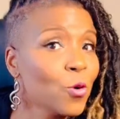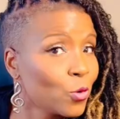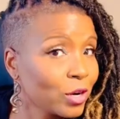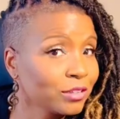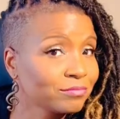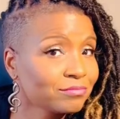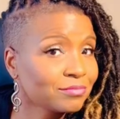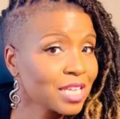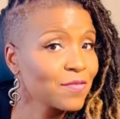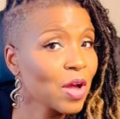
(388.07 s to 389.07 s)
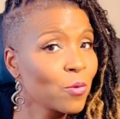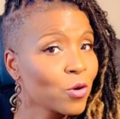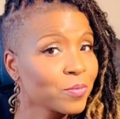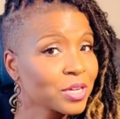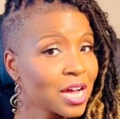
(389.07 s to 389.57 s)
or if I
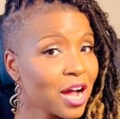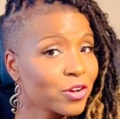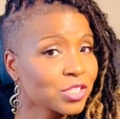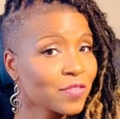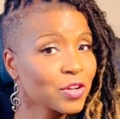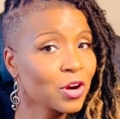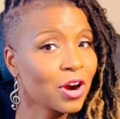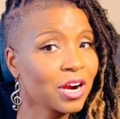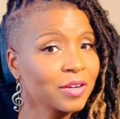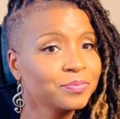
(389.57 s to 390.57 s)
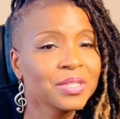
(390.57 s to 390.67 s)
warmed the cockles of your heart,